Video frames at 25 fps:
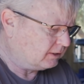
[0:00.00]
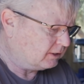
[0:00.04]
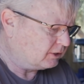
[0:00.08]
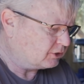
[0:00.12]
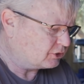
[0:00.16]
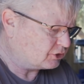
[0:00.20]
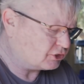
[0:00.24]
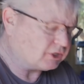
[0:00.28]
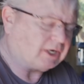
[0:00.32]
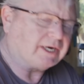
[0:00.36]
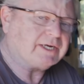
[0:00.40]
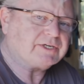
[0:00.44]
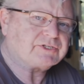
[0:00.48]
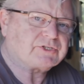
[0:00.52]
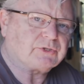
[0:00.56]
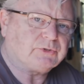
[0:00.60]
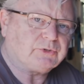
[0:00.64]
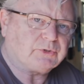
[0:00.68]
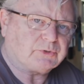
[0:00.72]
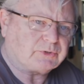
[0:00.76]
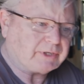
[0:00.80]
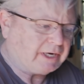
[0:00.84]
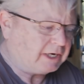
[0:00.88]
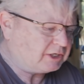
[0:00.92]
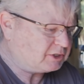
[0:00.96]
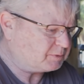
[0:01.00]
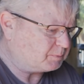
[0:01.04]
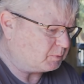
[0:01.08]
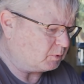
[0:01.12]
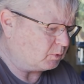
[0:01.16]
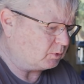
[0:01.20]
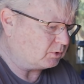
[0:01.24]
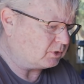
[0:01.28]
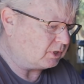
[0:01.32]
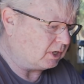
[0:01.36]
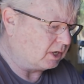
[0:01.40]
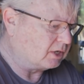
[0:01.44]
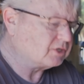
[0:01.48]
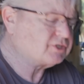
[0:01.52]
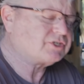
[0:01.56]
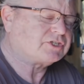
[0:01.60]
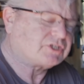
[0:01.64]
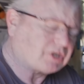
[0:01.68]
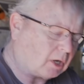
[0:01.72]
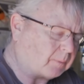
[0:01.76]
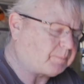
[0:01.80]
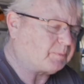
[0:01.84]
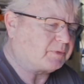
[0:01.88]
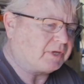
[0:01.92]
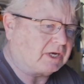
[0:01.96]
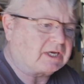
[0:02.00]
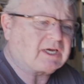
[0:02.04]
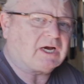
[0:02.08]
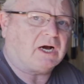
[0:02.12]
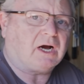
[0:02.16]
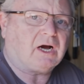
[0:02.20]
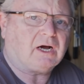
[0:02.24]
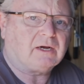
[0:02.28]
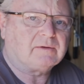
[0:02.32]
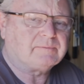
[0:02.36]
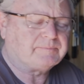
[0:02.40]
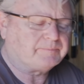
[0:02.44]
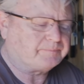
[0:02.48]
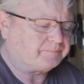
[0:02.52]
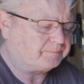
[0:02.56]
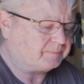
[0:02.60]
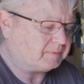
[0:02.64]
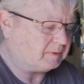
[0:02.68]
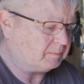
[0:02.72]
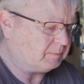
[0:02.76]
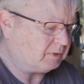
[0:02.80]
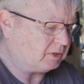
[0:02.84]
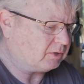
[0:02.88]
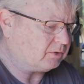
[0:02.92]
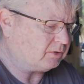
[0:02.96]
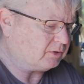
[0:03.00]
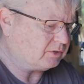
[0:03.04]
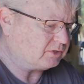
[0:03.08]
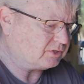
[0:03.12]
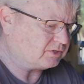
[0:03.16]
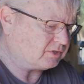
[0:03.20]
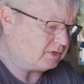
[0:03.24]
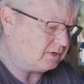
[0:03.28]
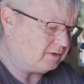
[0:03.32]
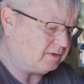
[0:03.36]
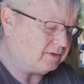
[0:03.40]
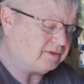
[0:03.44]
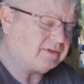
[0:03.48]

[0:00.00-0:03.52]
shines on your dashboard, stop the car, because